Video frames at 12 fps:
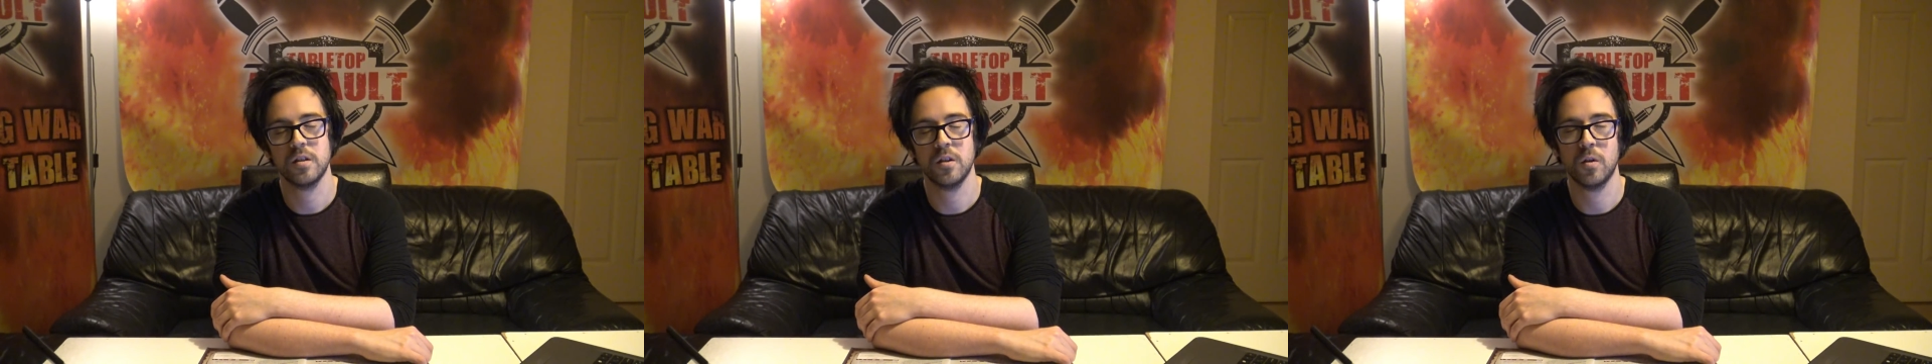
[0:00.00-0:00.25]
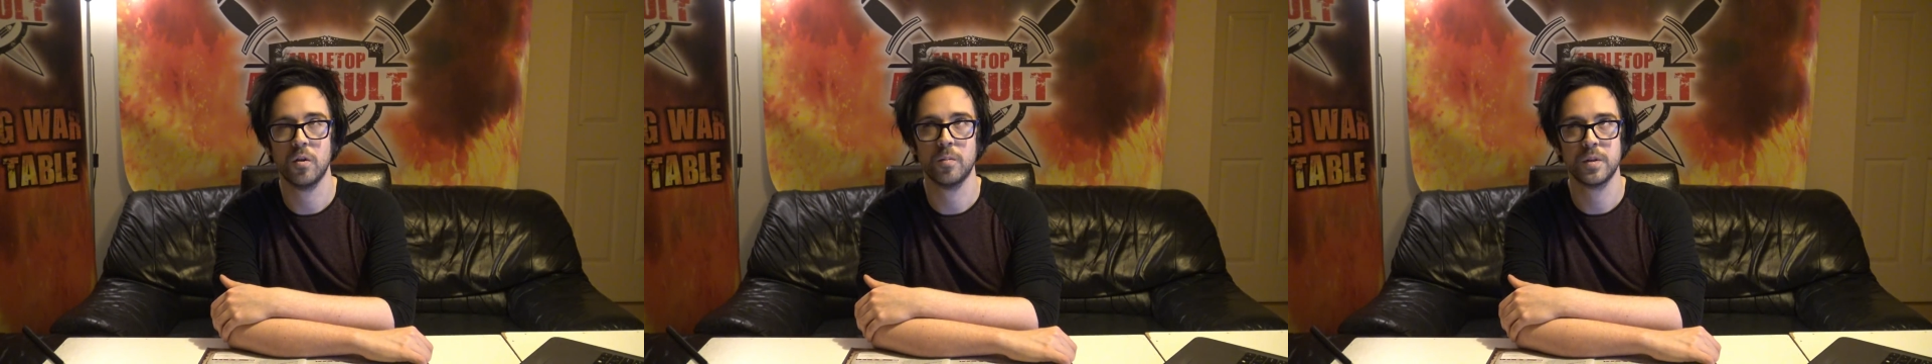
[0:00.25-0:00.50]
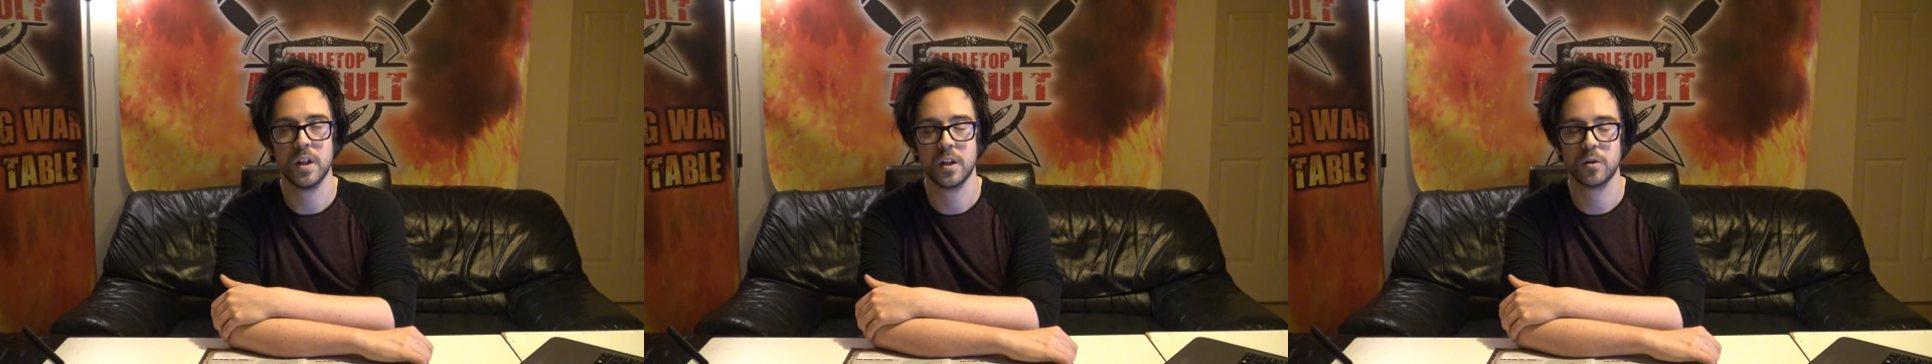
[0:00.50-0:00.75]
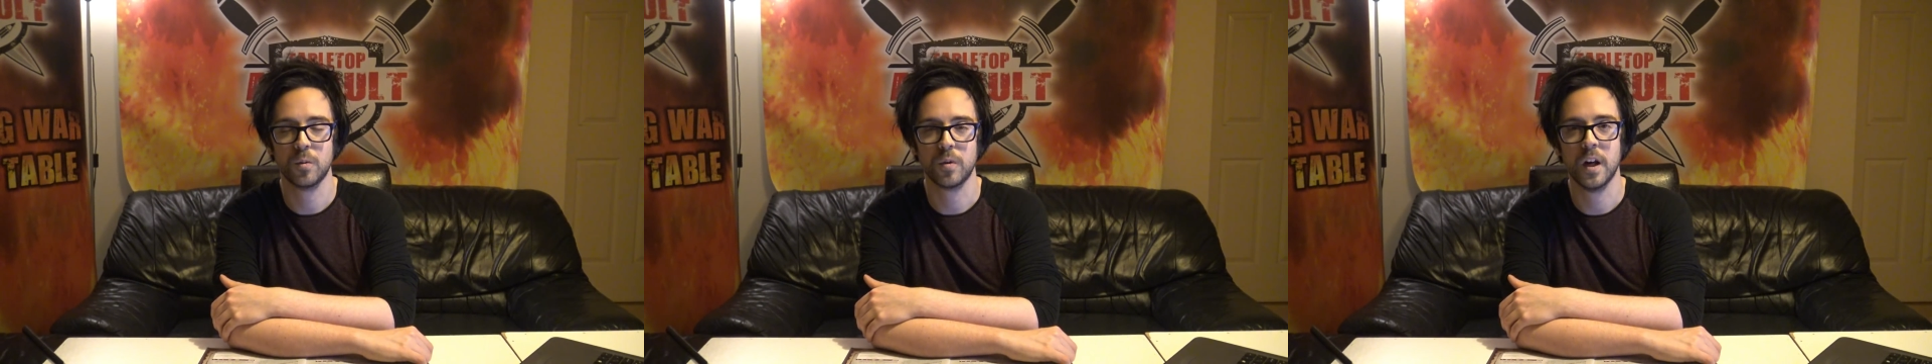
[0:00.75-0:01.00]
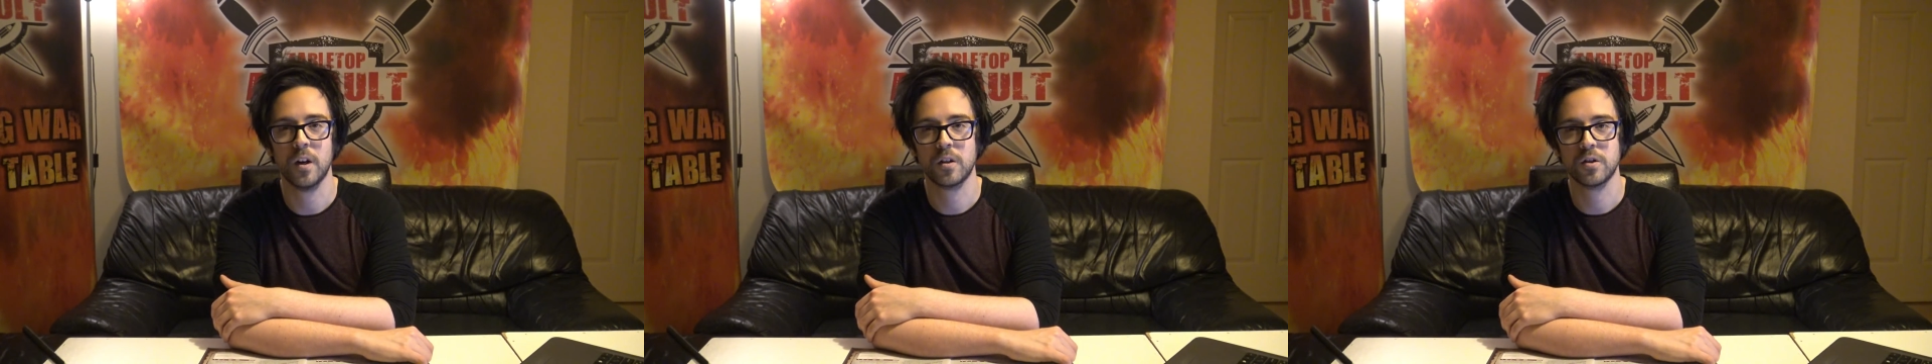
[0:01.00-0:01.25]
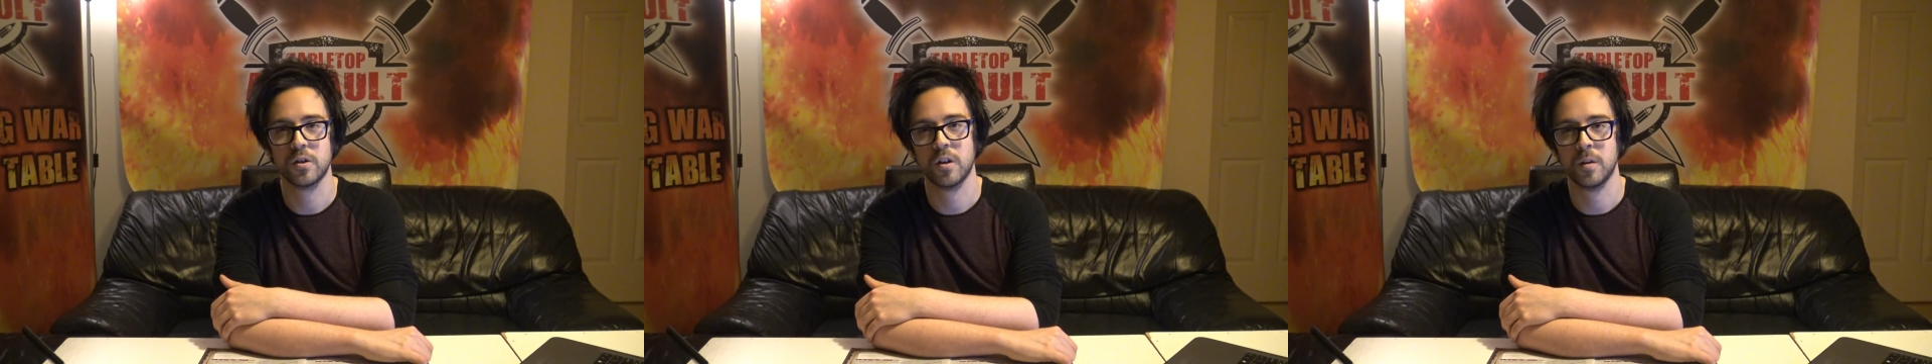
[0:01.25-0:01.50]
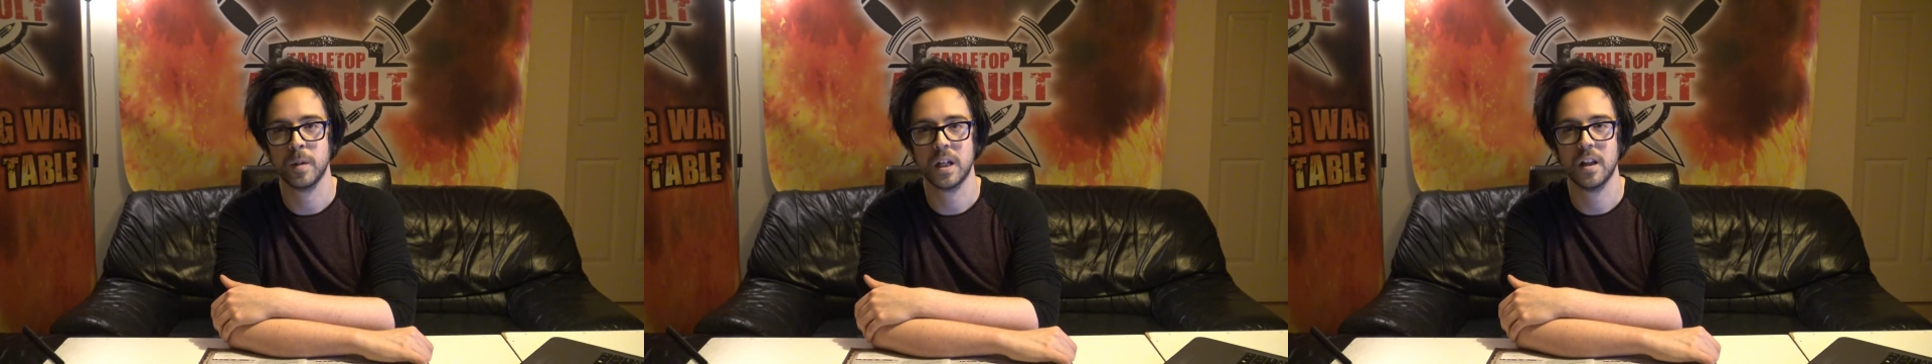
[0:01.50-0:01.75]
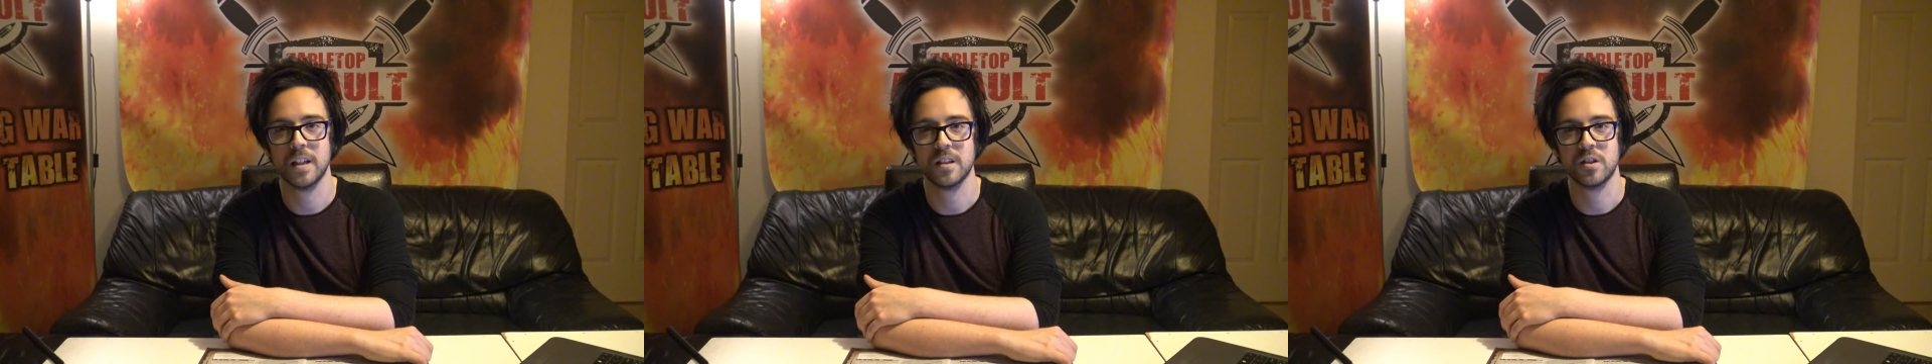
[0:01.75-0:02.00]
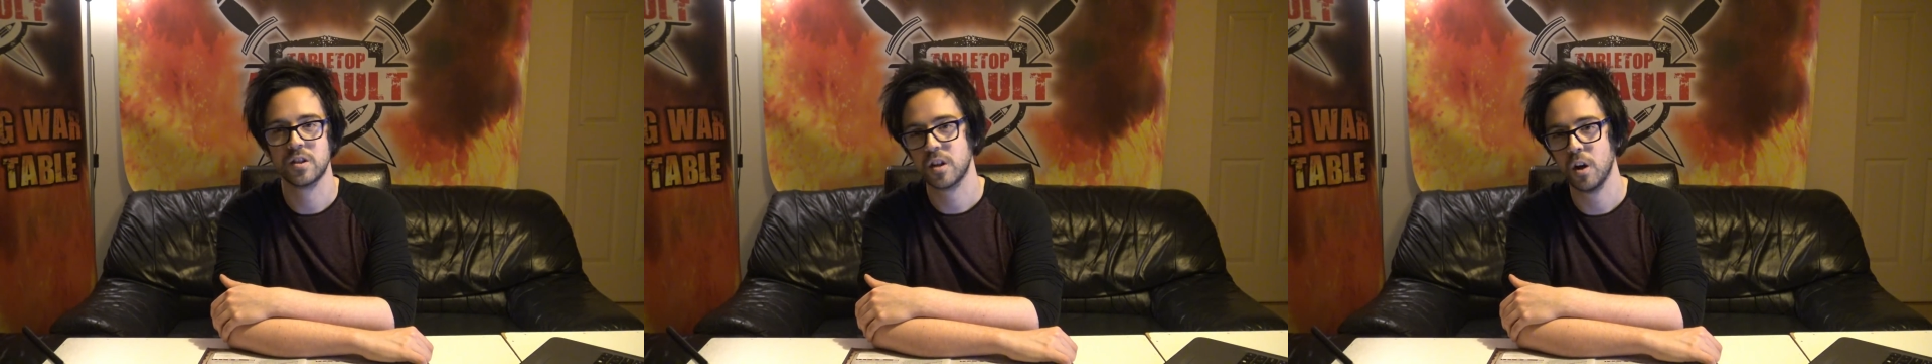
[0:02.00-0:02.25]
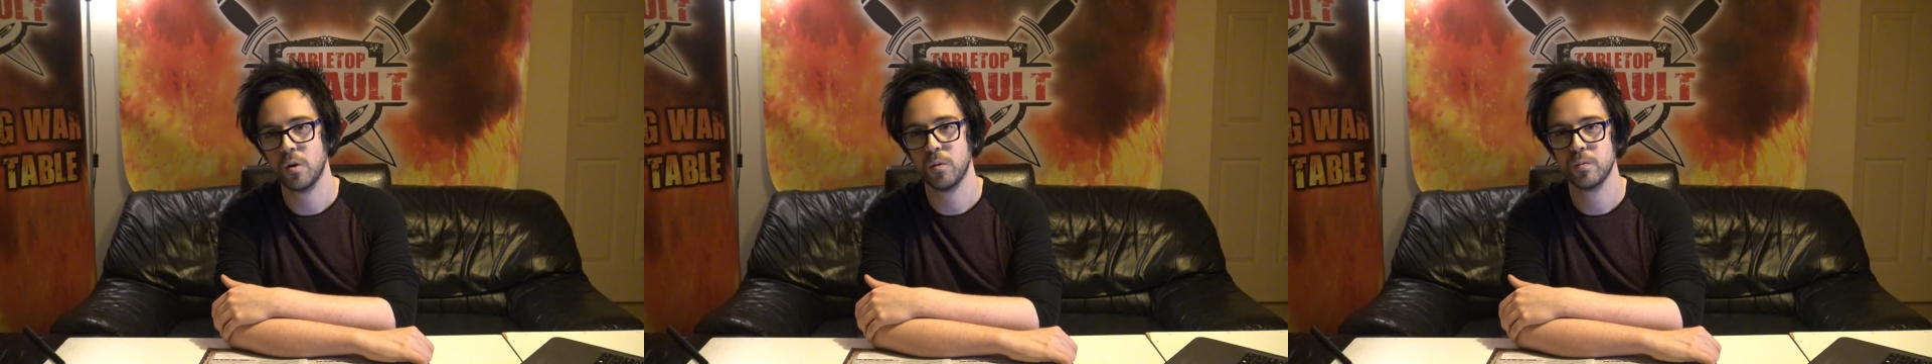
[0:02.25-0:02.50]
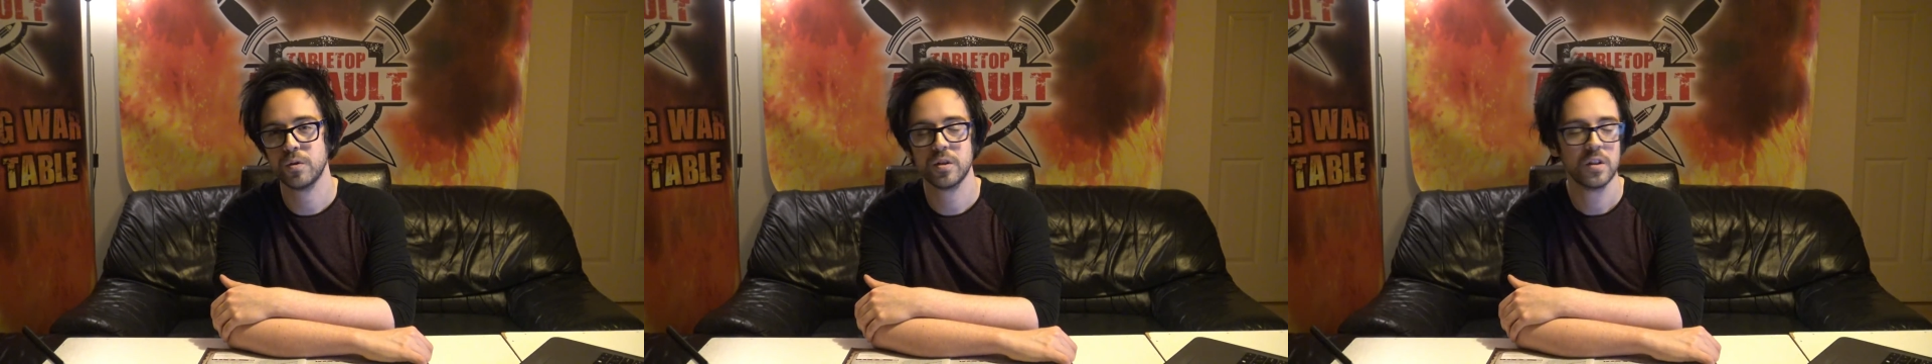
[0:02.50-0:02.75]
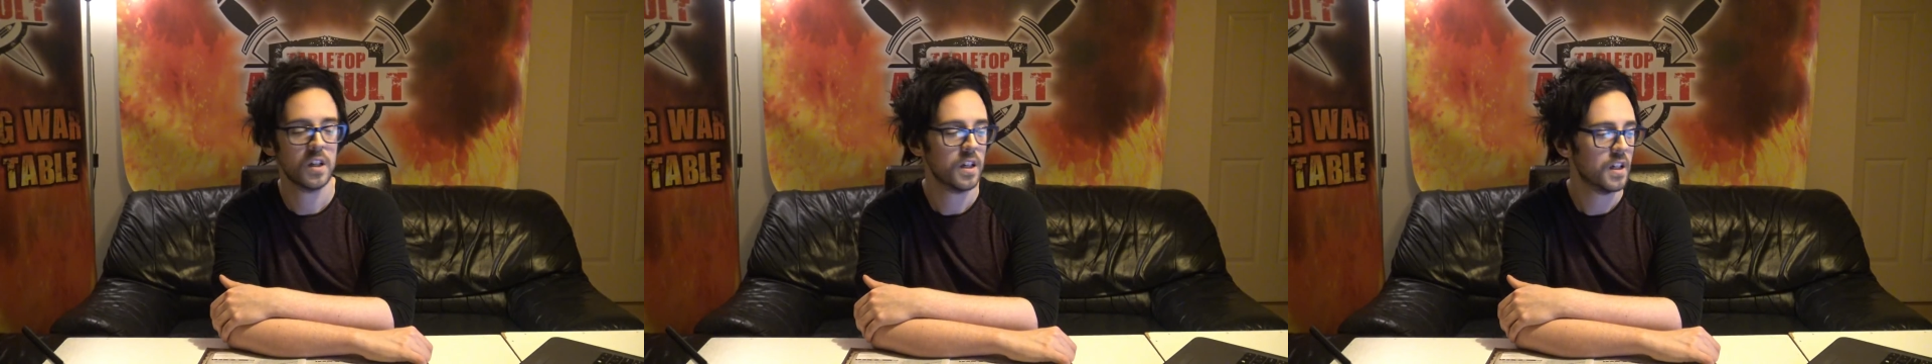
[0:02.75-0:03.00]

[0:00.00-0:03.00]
You know, the Berserkers won't care because they're going to be collecting skulls